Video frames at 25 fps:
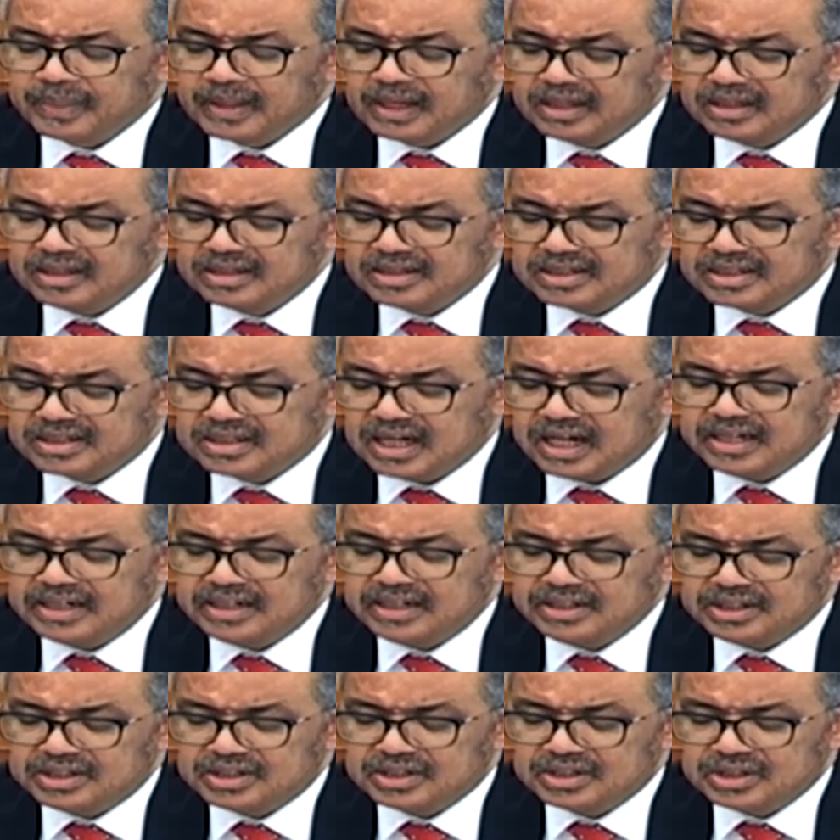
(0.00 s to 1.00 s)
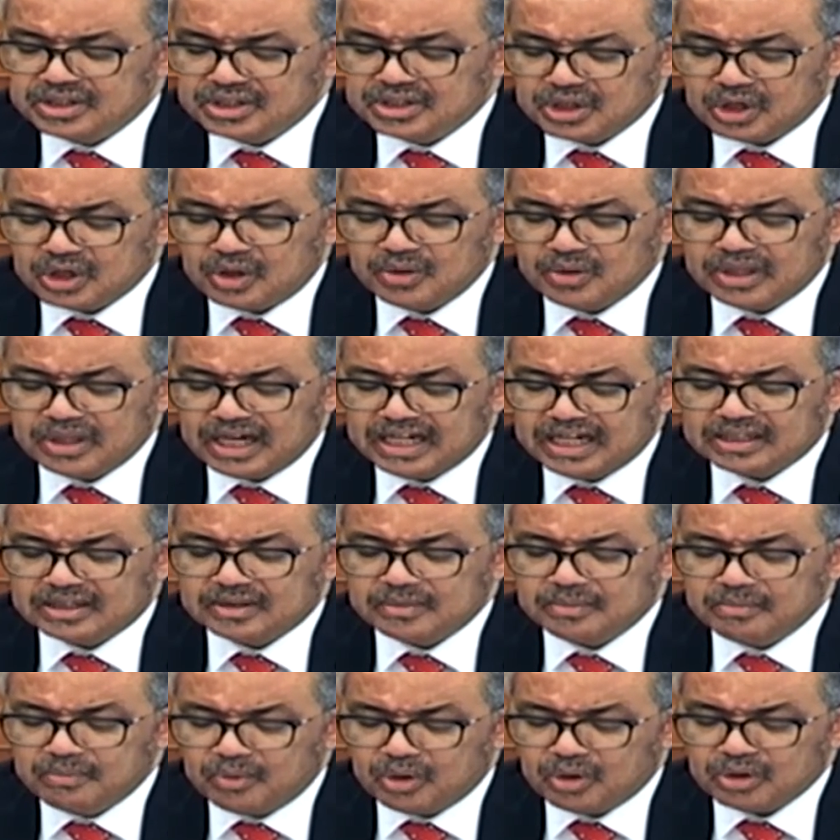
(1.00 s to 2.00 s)
Studies show that
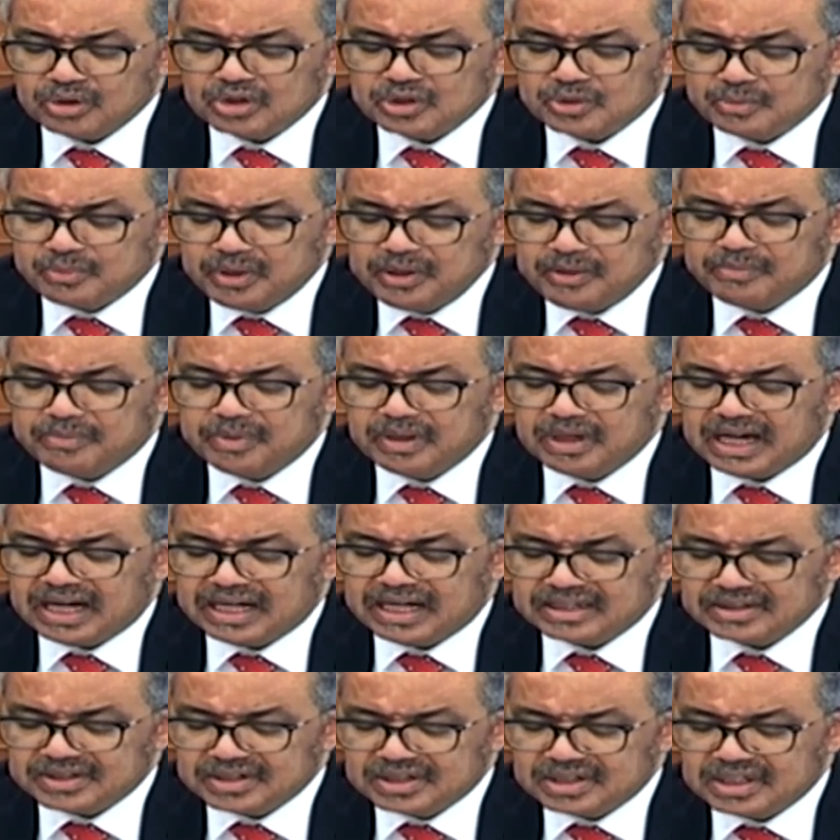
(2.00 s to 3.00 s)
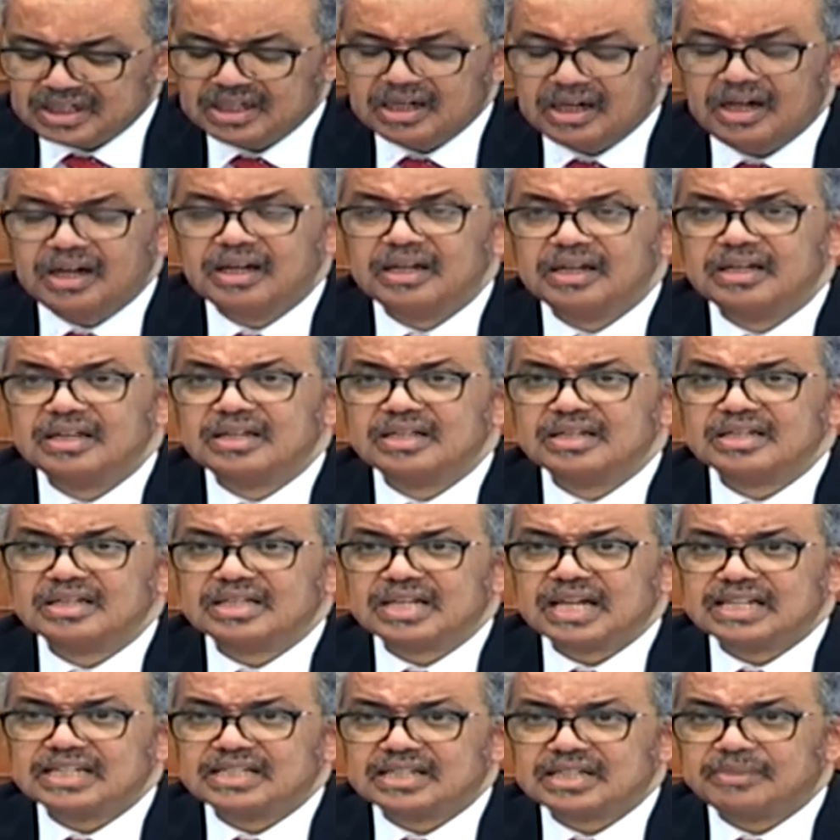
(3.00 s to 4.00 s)
most people are still
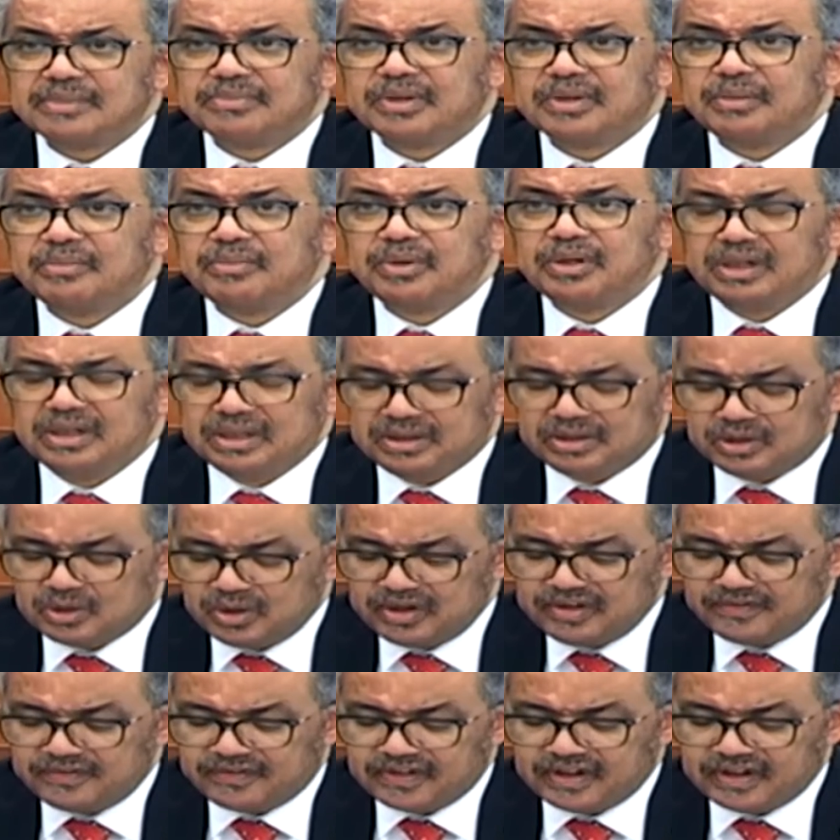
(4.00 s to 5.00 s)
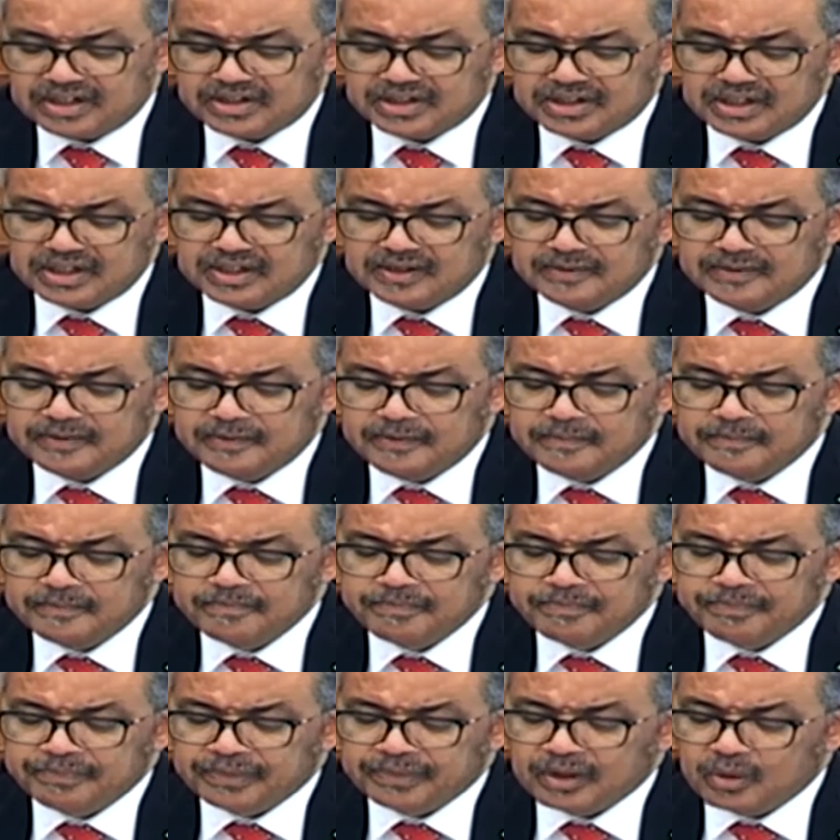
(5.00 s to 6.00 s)
susceptible to infection.
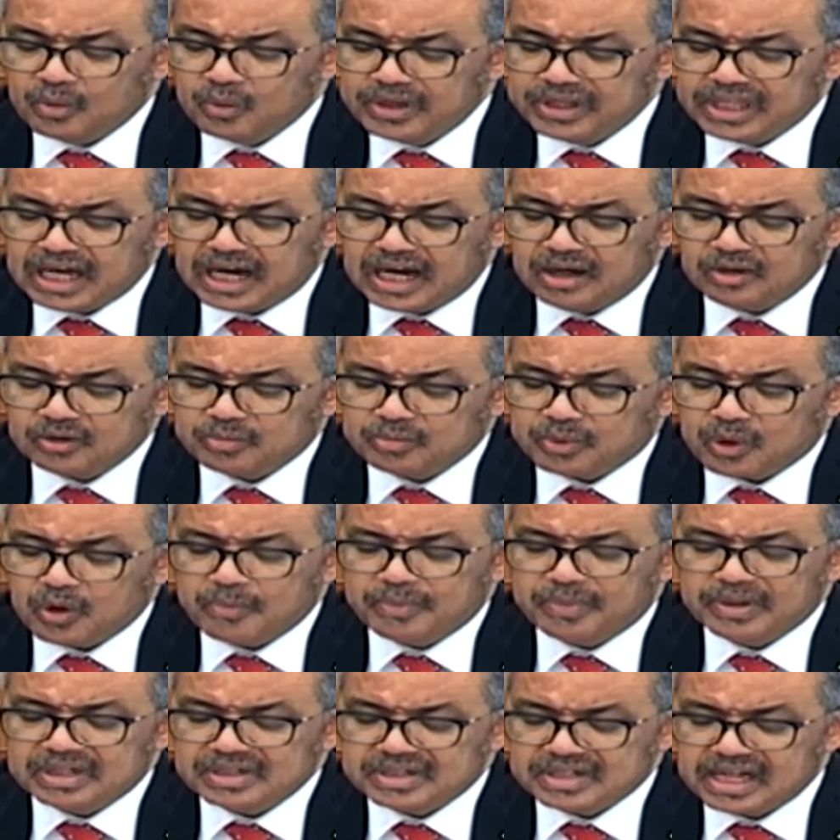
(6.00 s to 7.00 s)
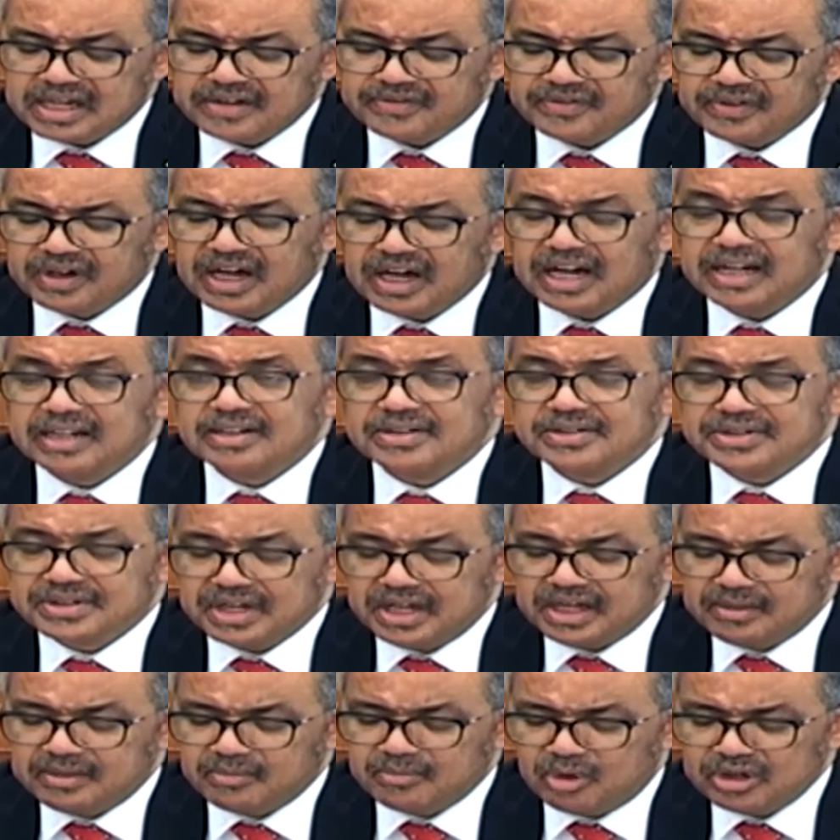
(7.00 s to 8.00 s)
Without proper safeguards
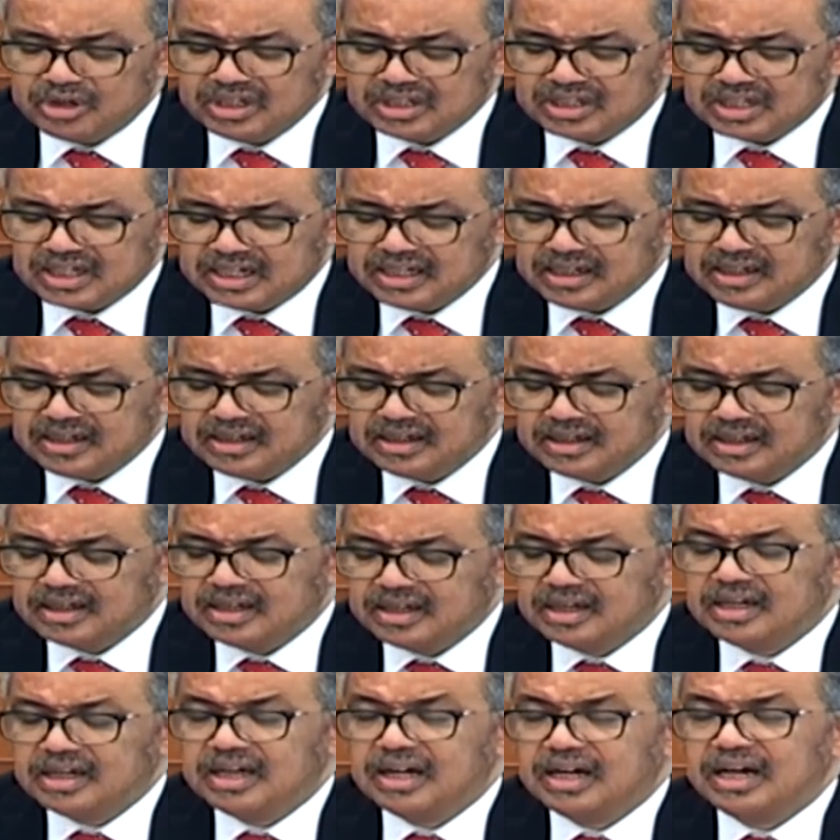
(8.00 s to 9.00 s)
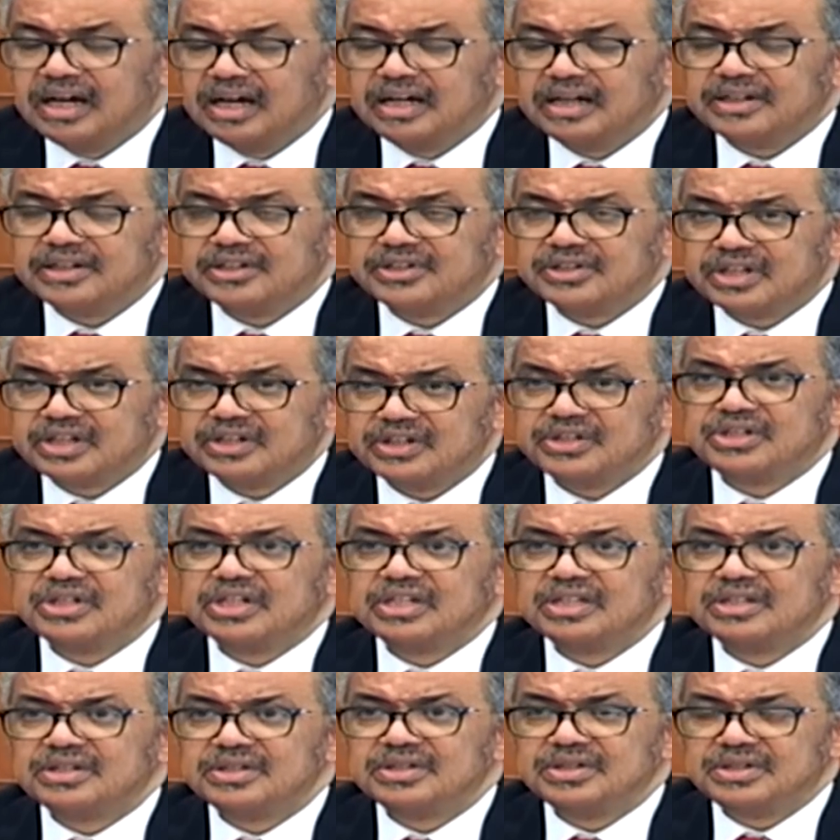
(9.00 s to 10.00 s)
and monitoring, a
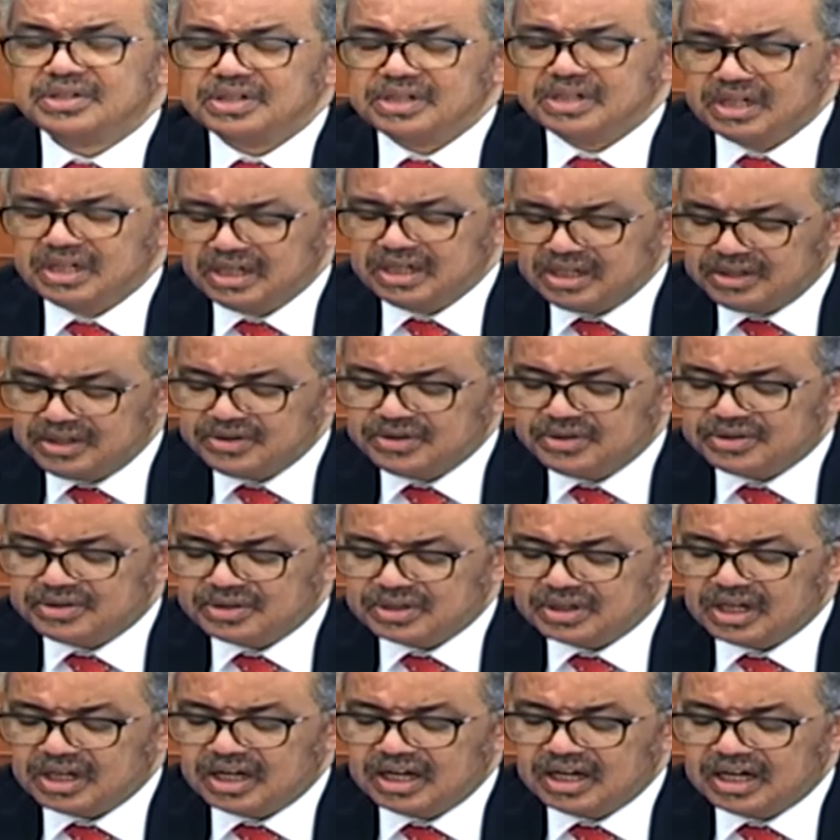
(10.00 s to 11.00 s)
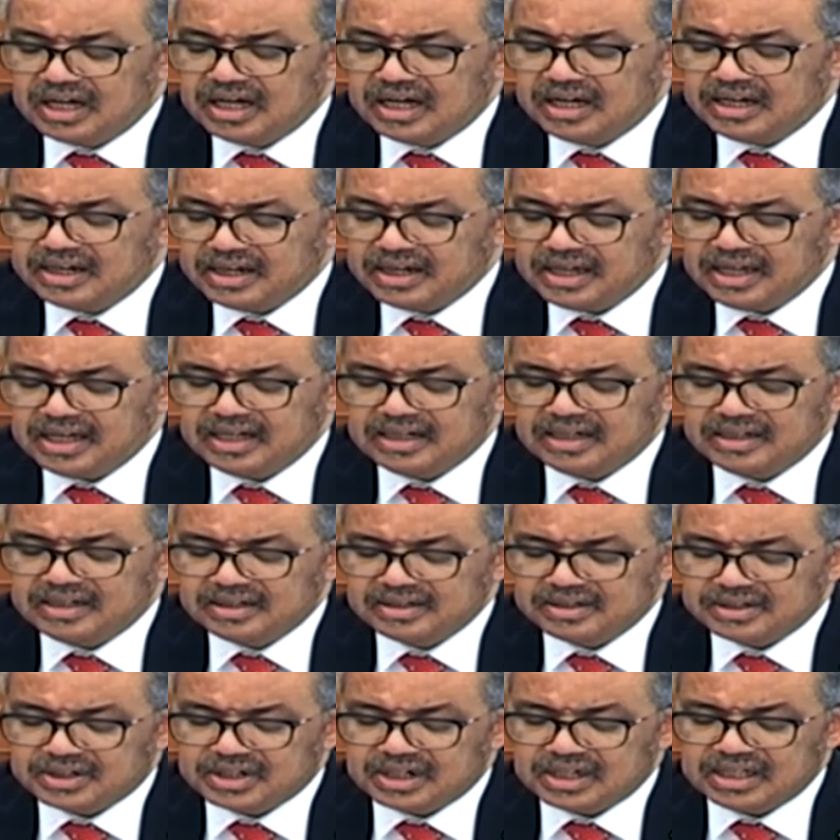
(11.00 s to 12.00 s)
resurgence is a real
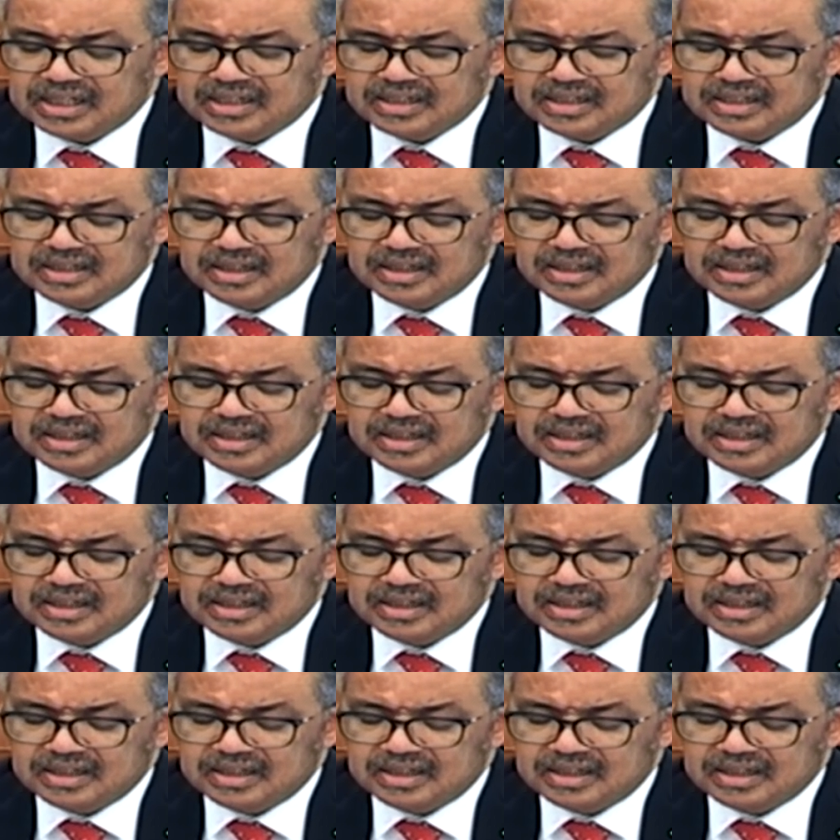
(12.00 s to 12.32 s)
threat.